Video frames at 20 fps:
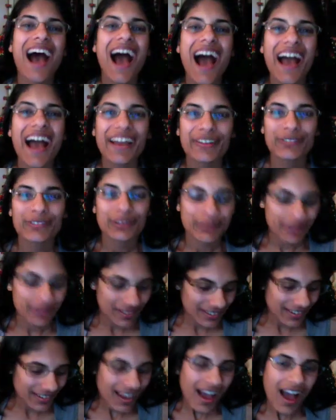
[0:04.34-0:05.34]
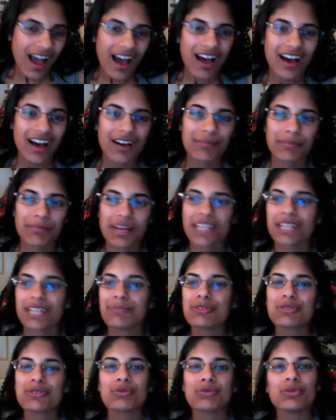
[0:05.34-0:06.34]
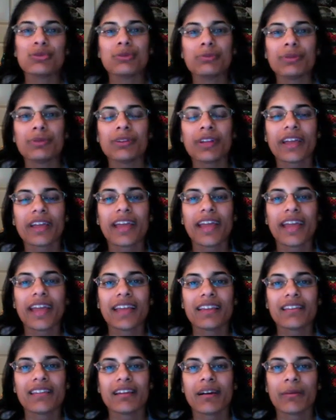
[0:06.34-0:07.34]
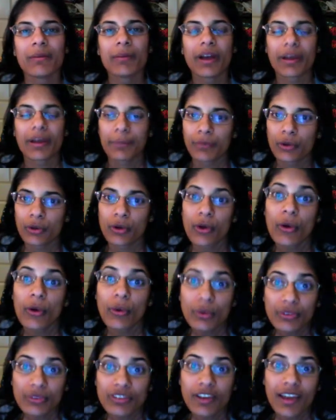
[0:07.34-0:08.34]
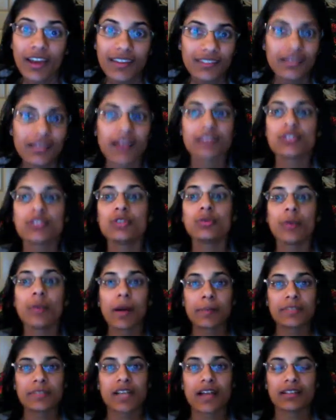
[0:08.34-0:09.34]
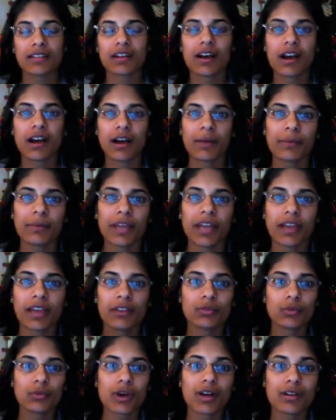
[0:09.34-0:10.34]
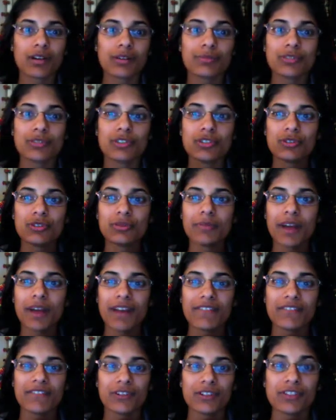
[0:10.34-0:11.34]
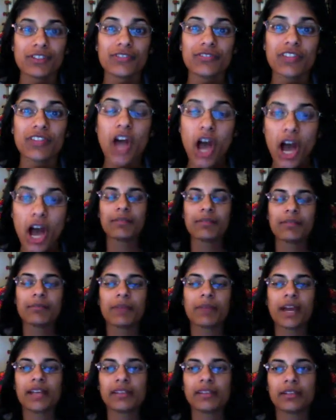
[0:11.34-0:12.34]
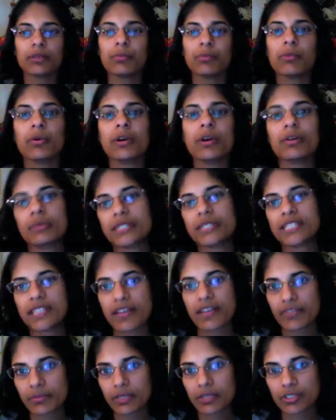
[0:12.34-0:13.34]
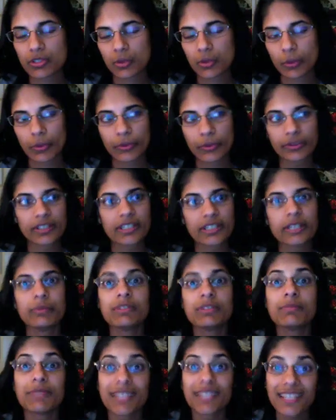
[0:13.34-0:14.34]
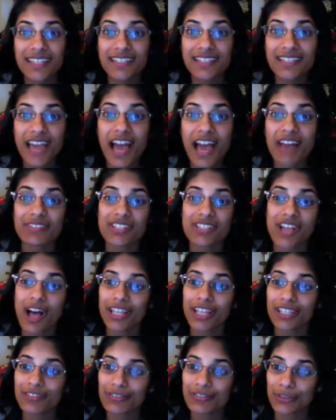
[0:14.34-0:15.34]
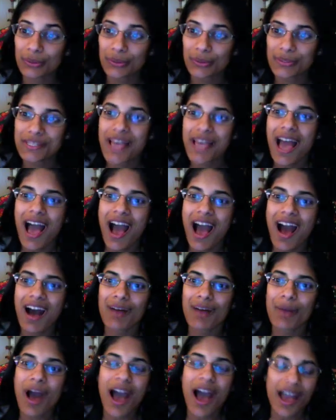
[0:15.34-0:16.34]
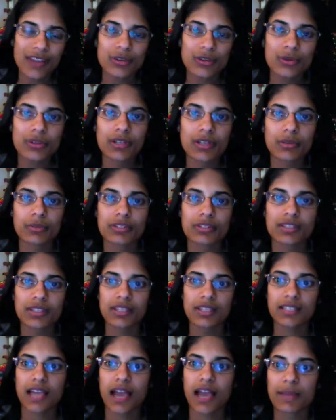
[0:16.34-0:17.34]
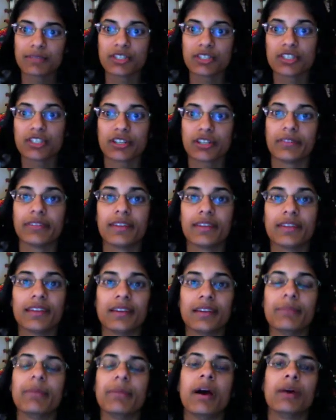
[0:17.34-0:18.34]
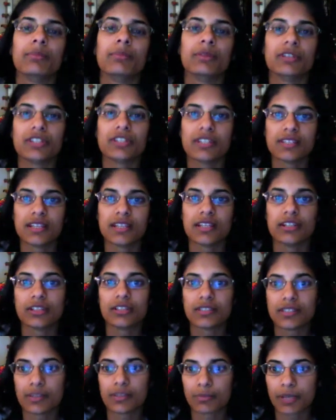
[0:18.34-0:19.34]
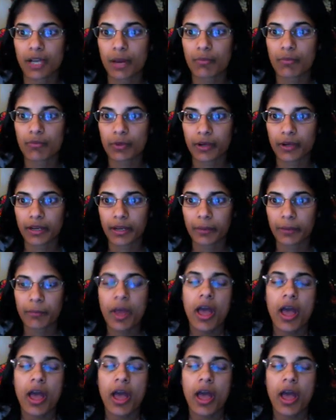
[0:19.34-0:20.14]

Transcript: Hi everyone, my name is Rupal and I'm your host at doc2mom.com and welcome to my first vlog. My little boy was 7 months old and he was beginning to have solid foods. I knew that it was the time to start thinking about purchasing a good sippy cup for him.